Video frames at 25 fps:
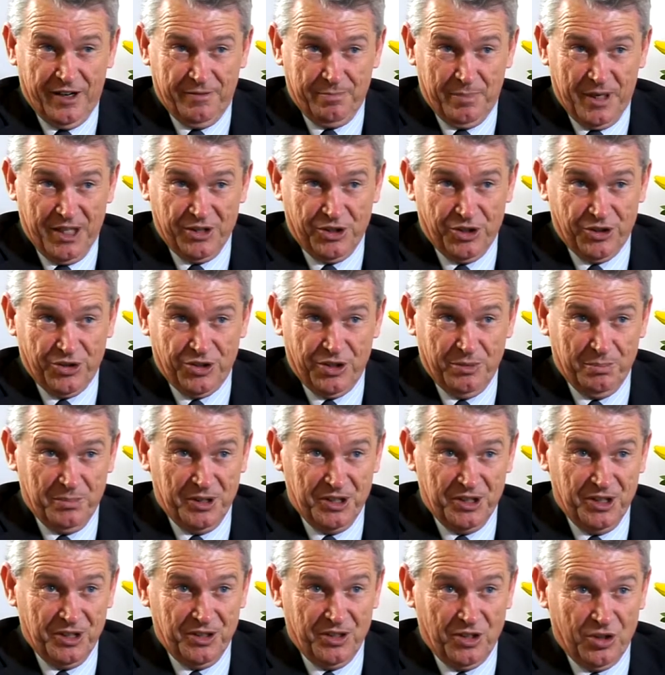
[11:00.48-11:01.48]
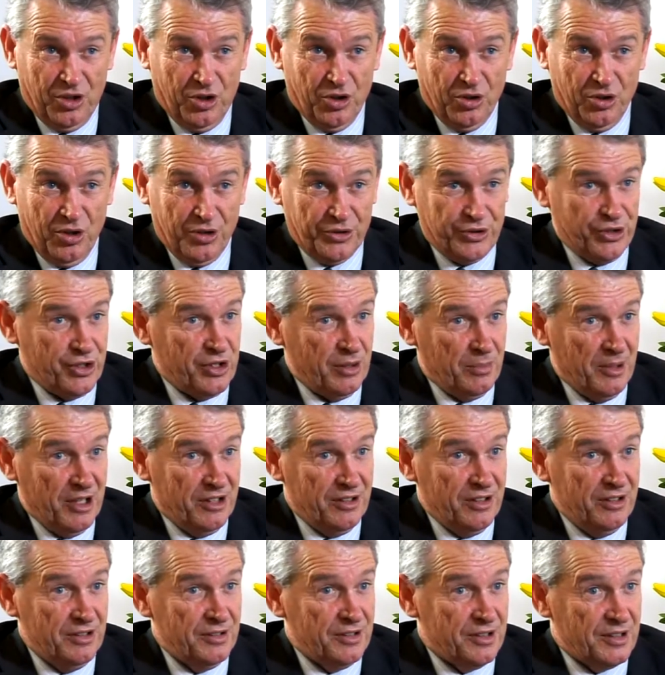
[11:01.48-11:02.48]
budget submission that I'll lodge
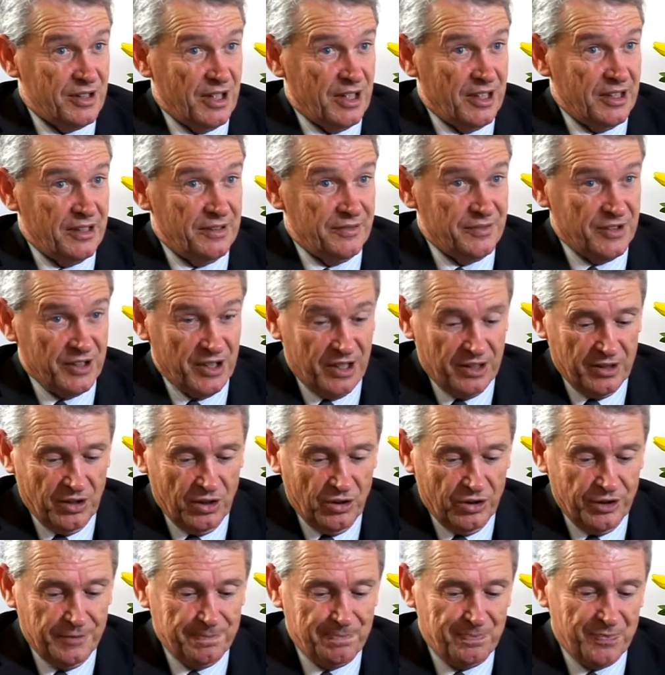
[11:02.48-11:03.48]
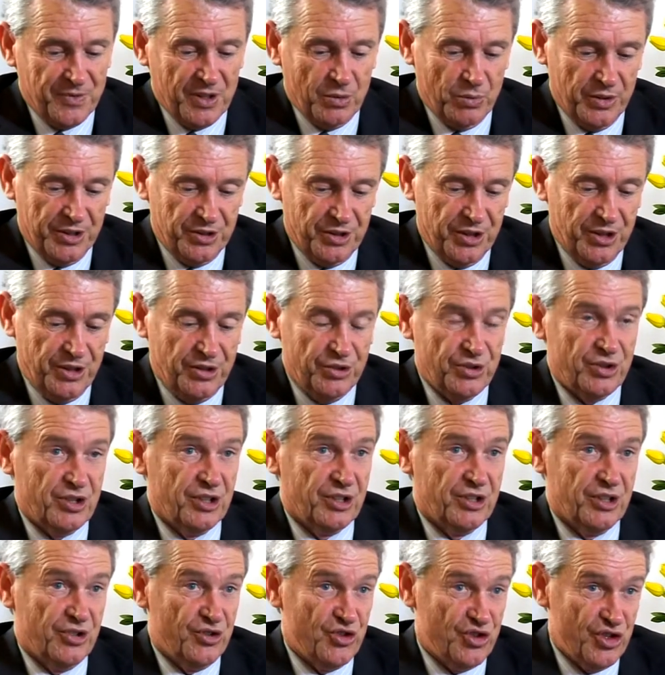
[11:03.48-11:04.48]
tomorrow, the day of the deadline, which is to
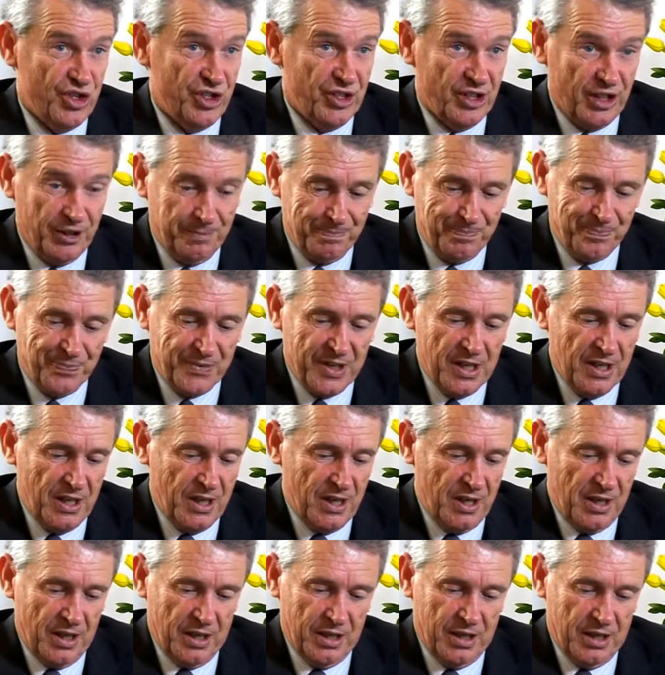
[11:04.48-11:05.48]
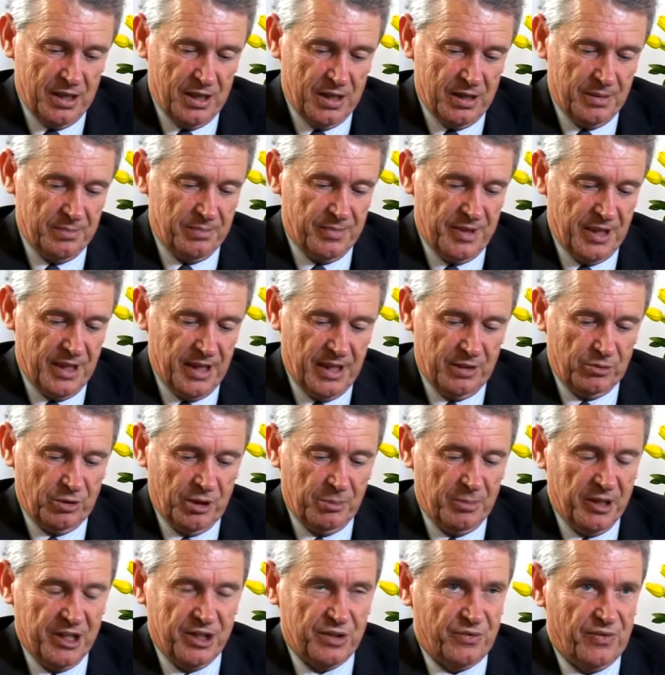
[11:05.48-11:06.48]
consider how do we
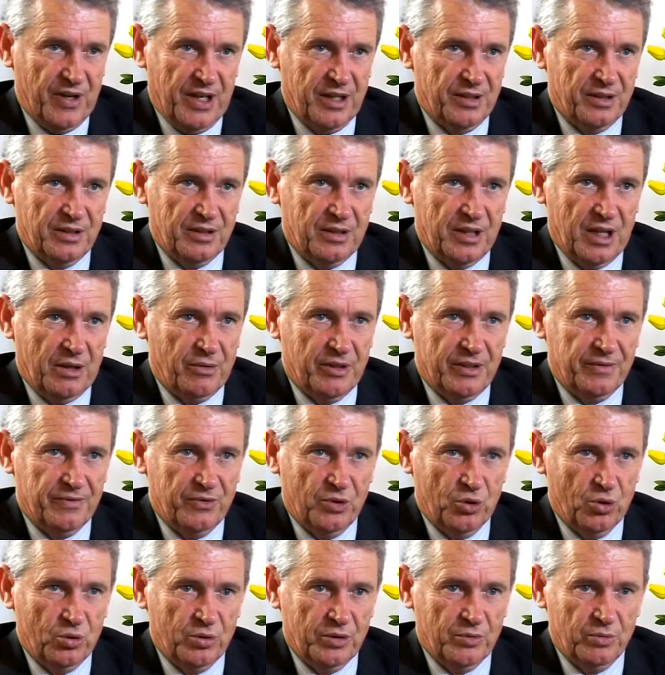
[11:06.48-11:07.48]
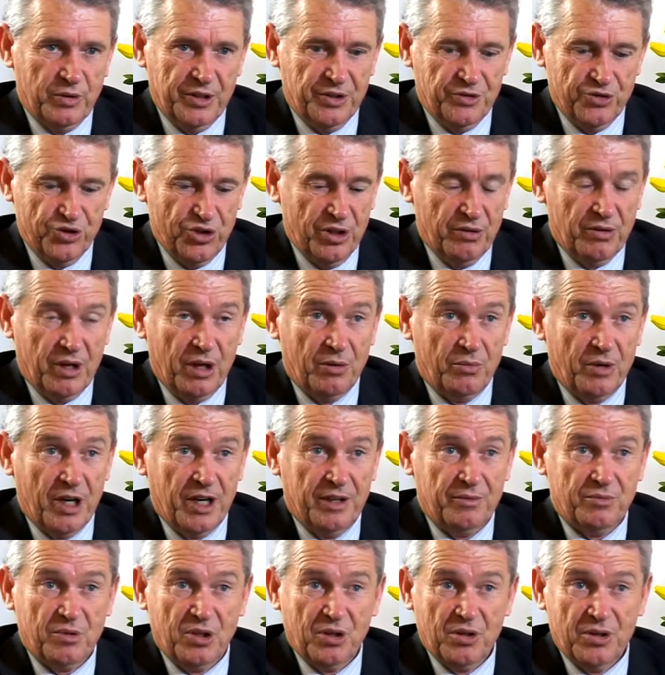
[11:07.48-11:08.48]
best fund going forward with zero rate
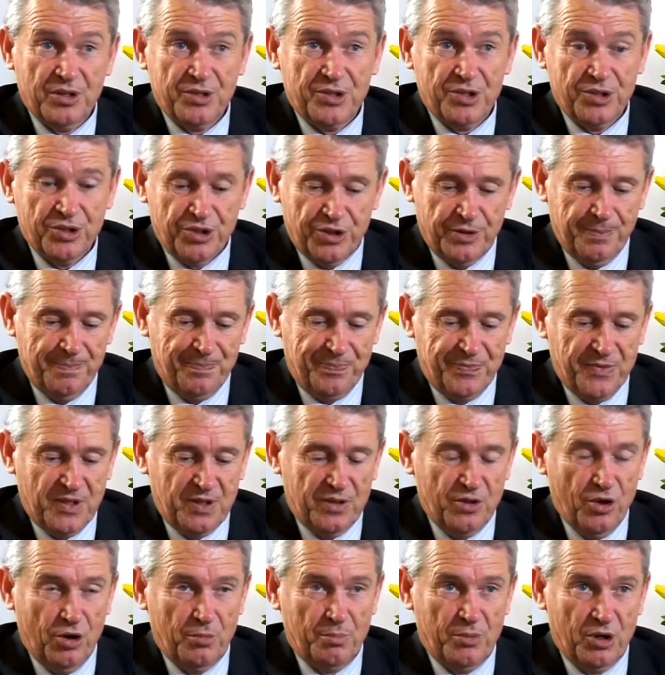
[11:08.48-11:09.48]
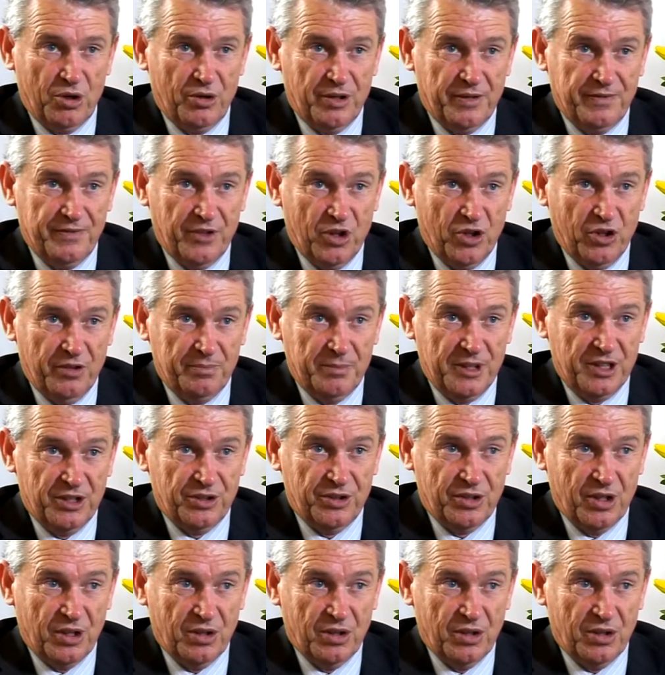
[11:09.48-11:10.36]
rises, not borrowing $5 million,